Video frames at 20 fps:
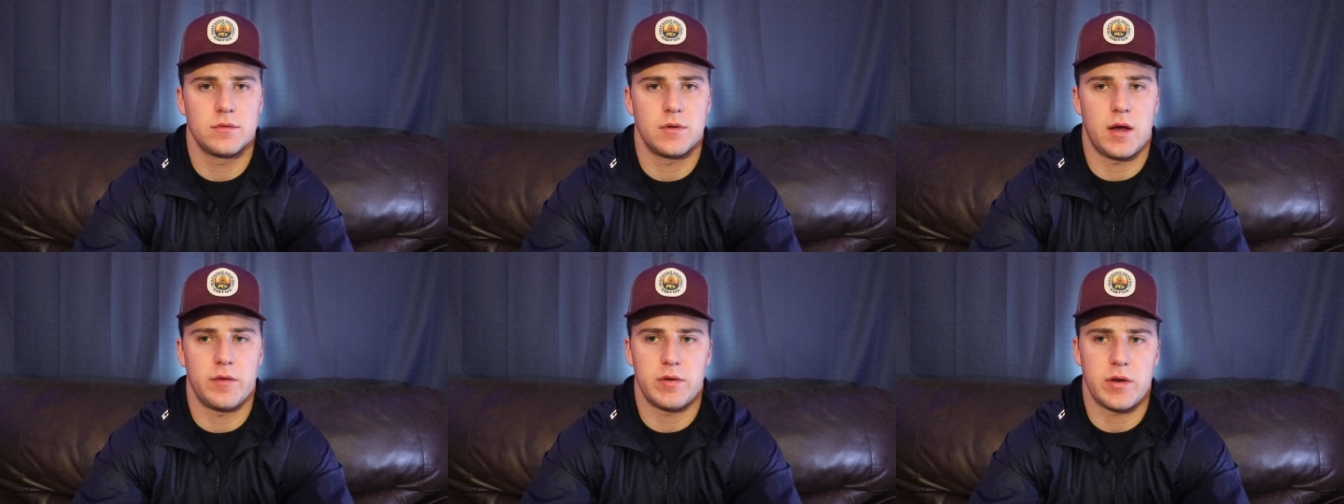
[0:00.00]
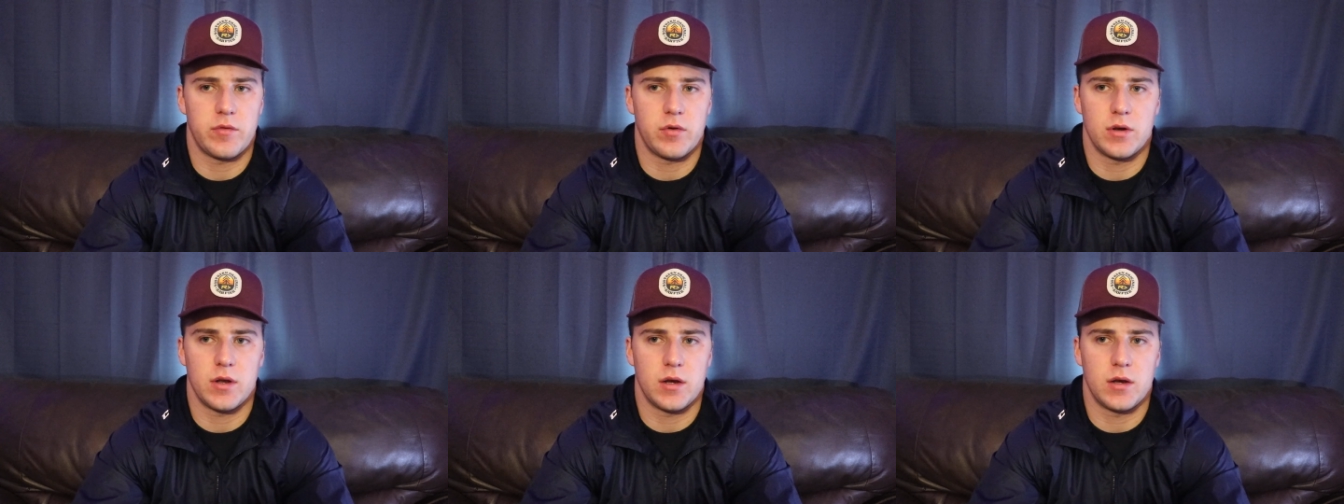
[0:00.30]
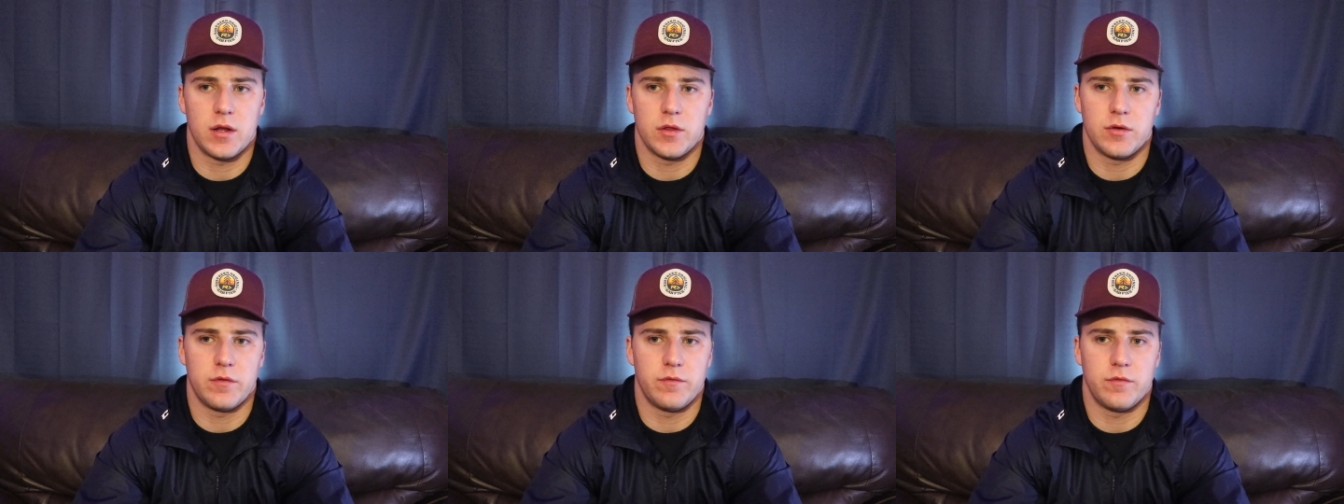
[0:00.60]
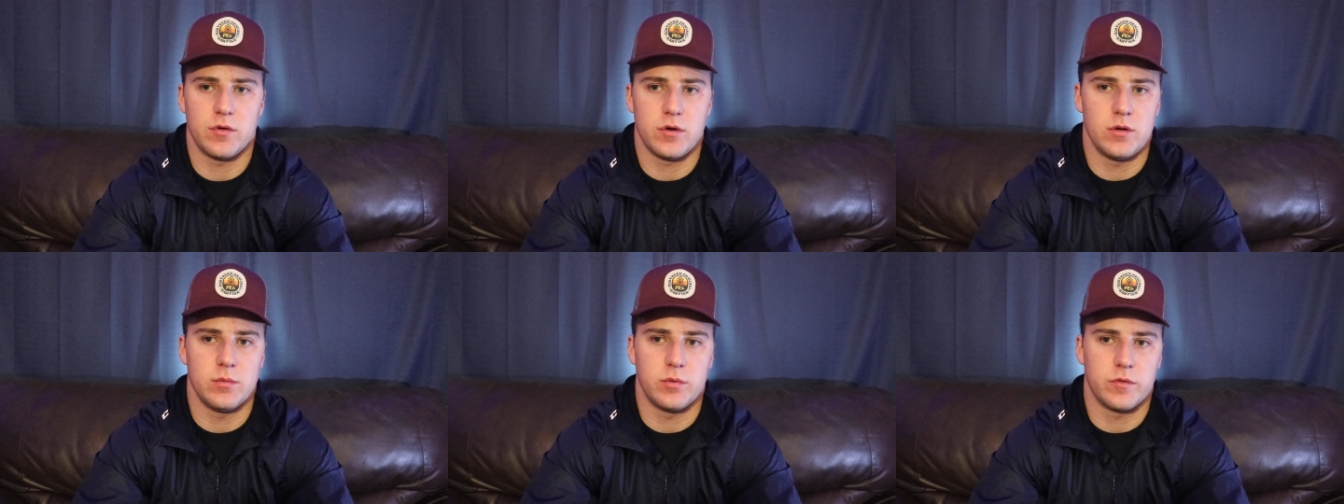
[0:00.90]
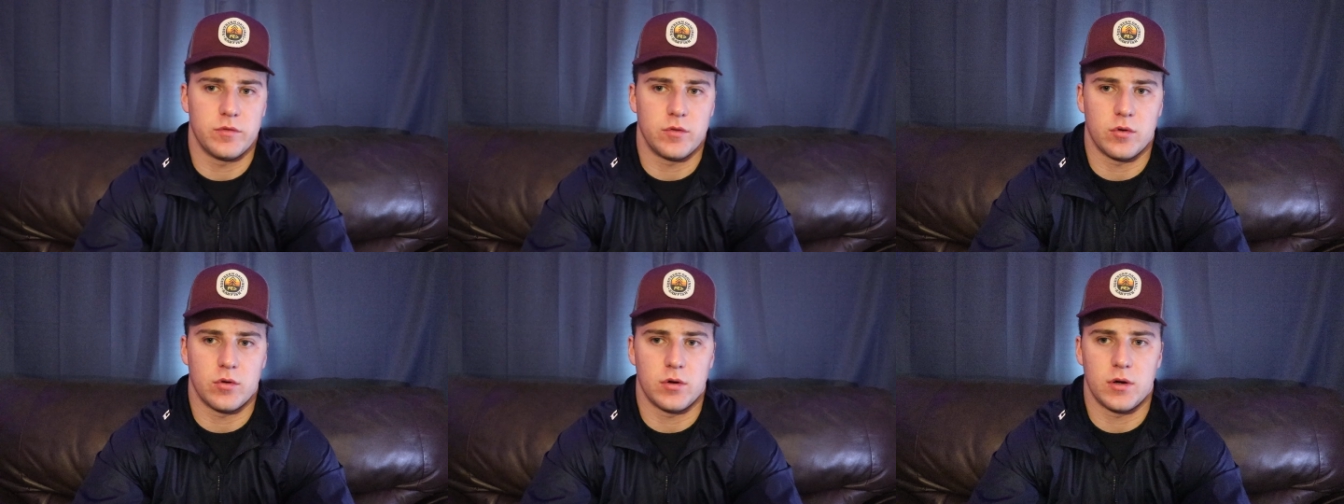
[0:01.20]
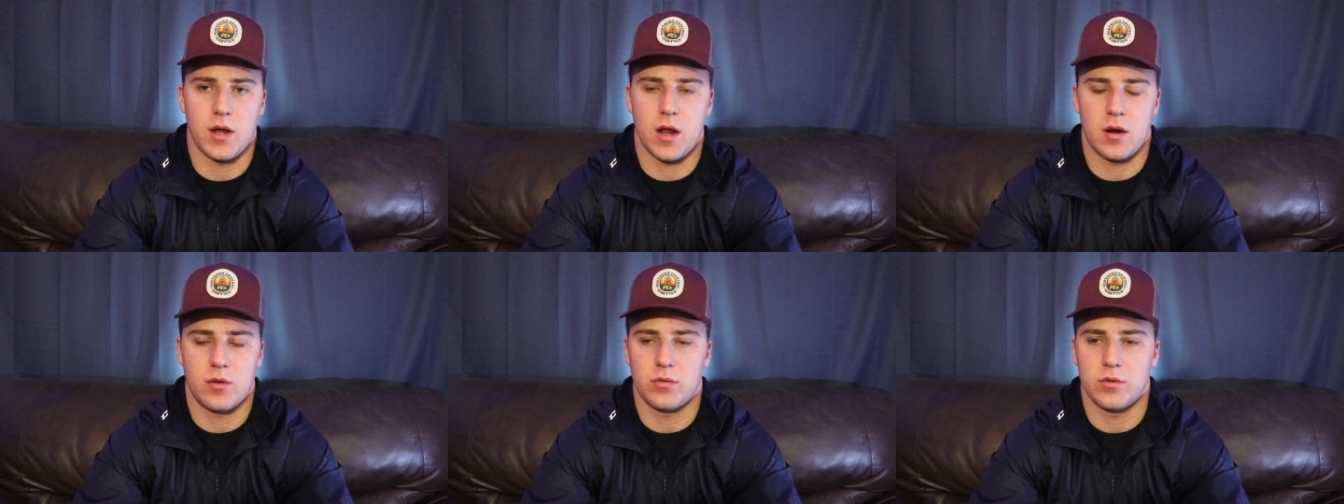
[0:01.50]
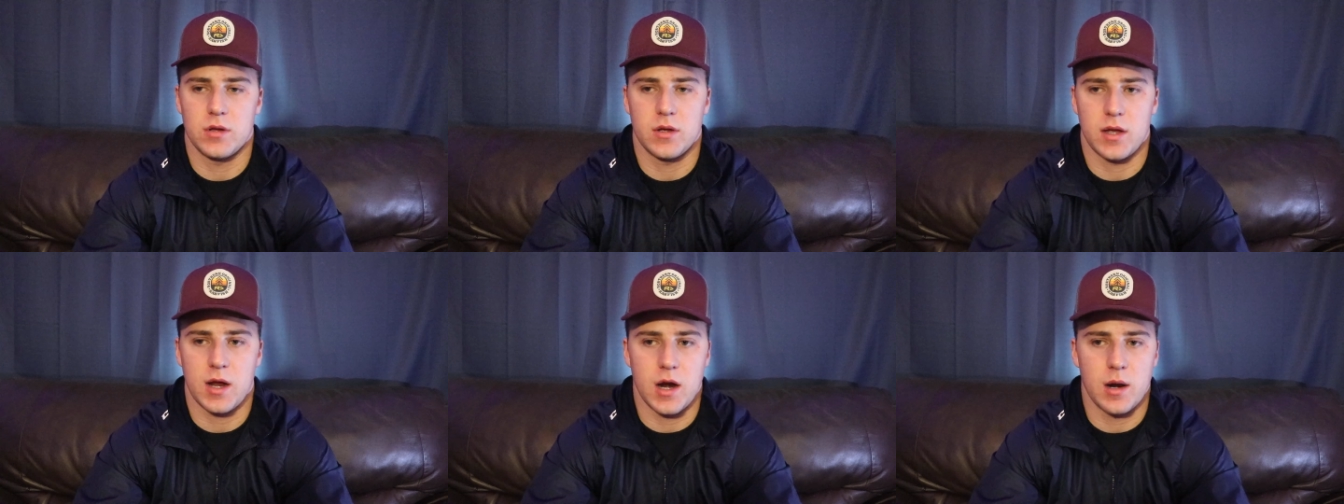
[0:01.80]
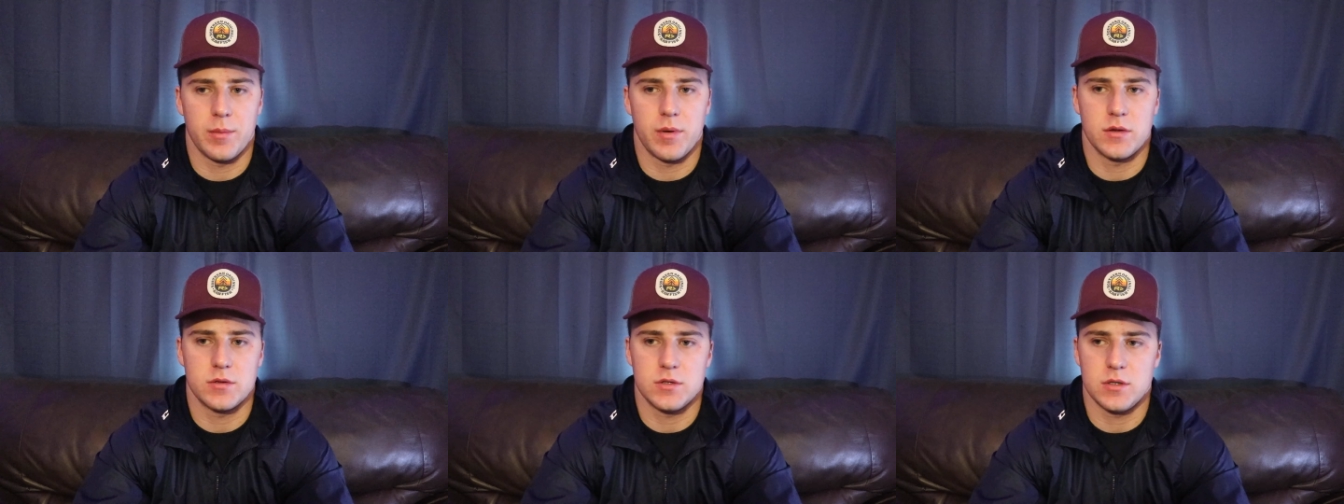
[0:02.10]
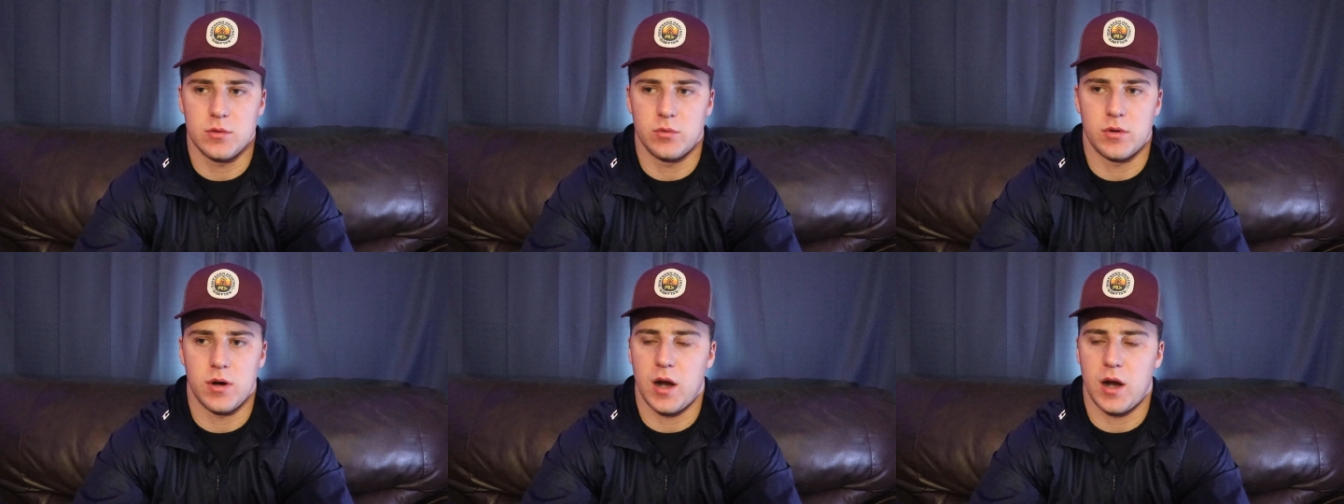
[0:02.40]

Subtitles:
I've never done nothing for you before. I don't really care about you.